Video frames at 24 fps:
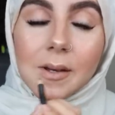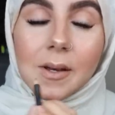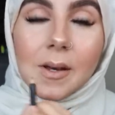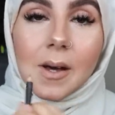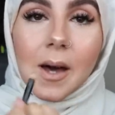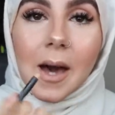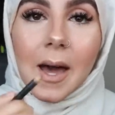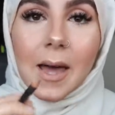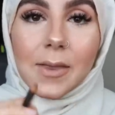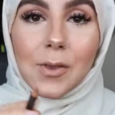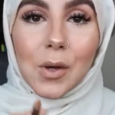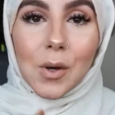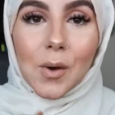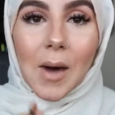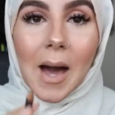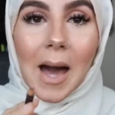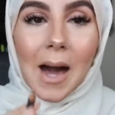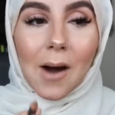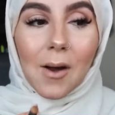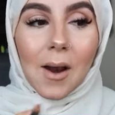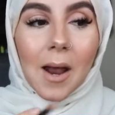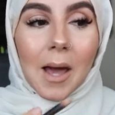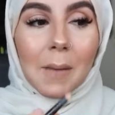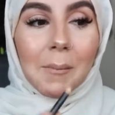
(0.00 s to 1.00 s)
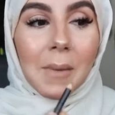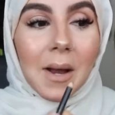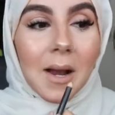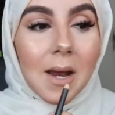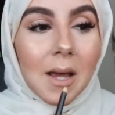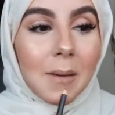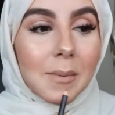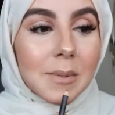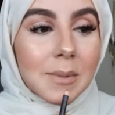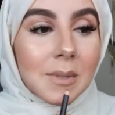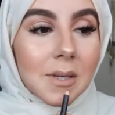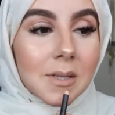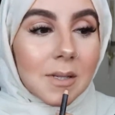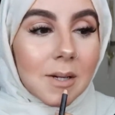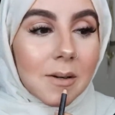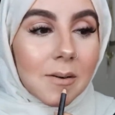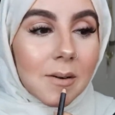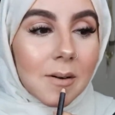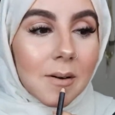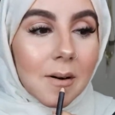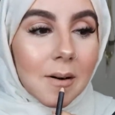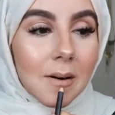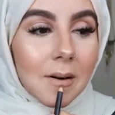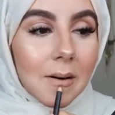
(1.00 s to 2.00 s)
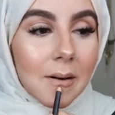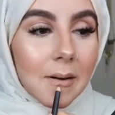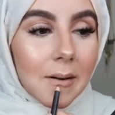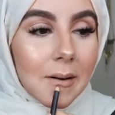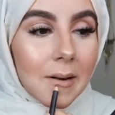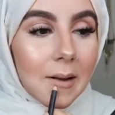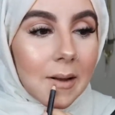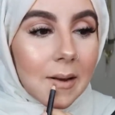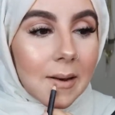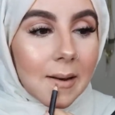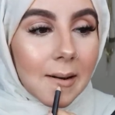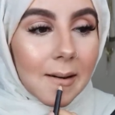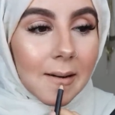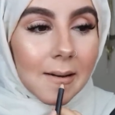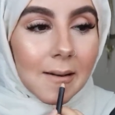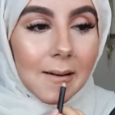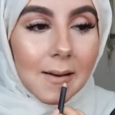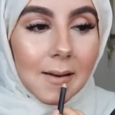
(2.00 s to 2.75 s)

I do outline my lips because I've got really tiny